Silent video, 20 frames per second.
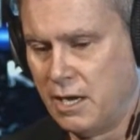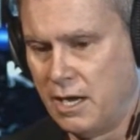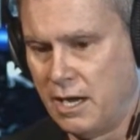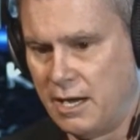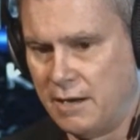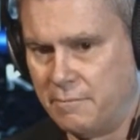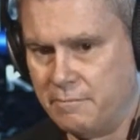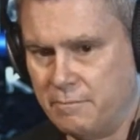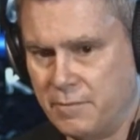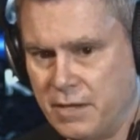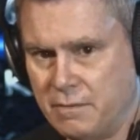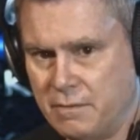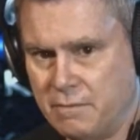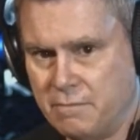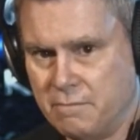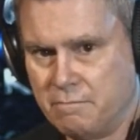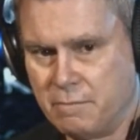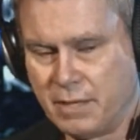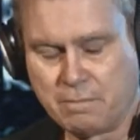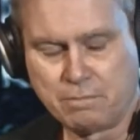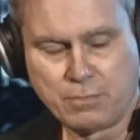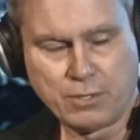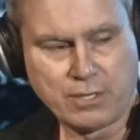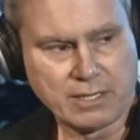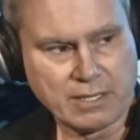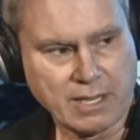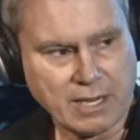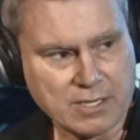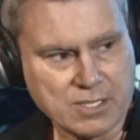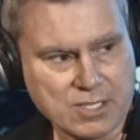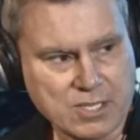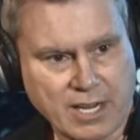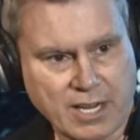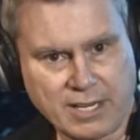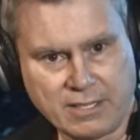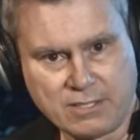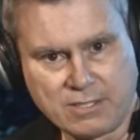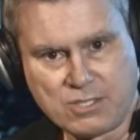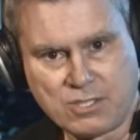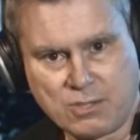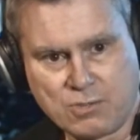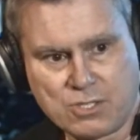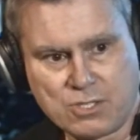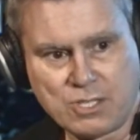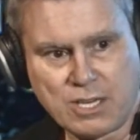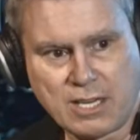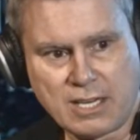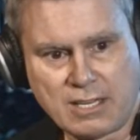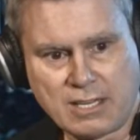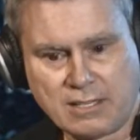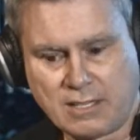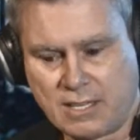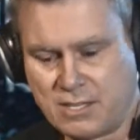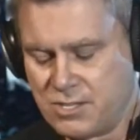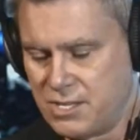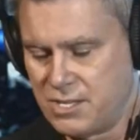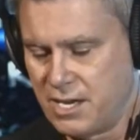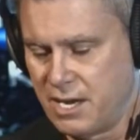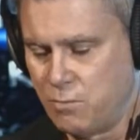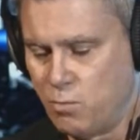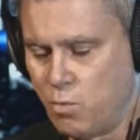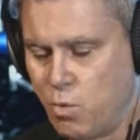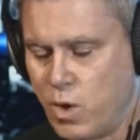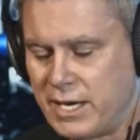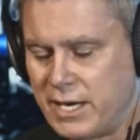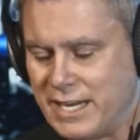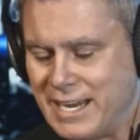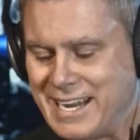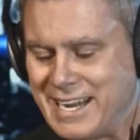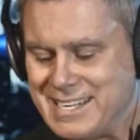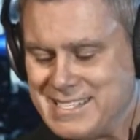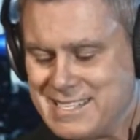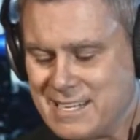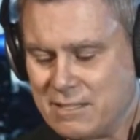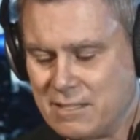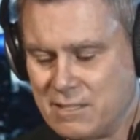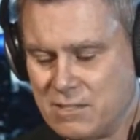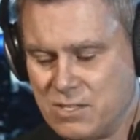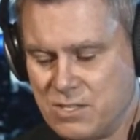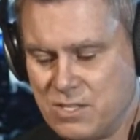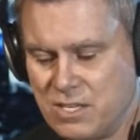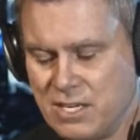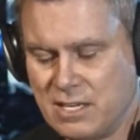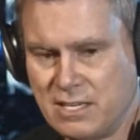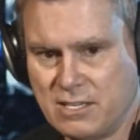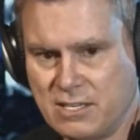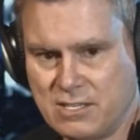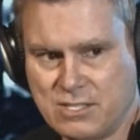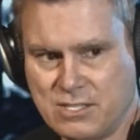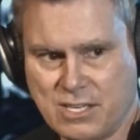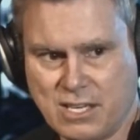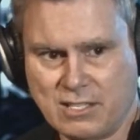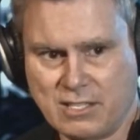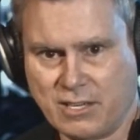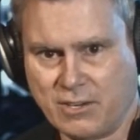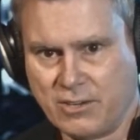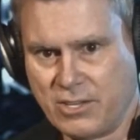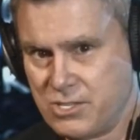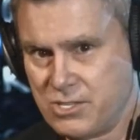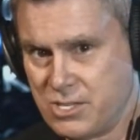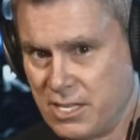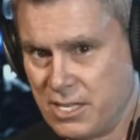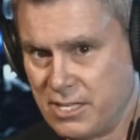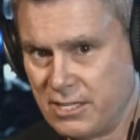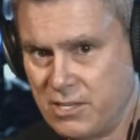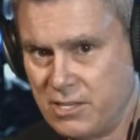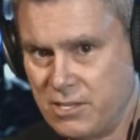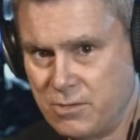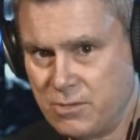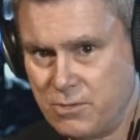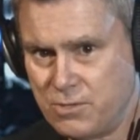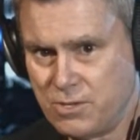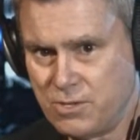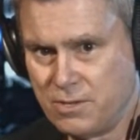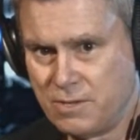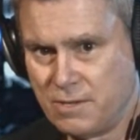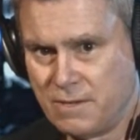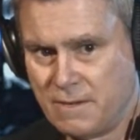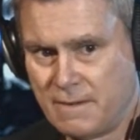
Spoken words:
But putting that aside, so CNN, let's say, what is it that CNN is selling? Are they selling news?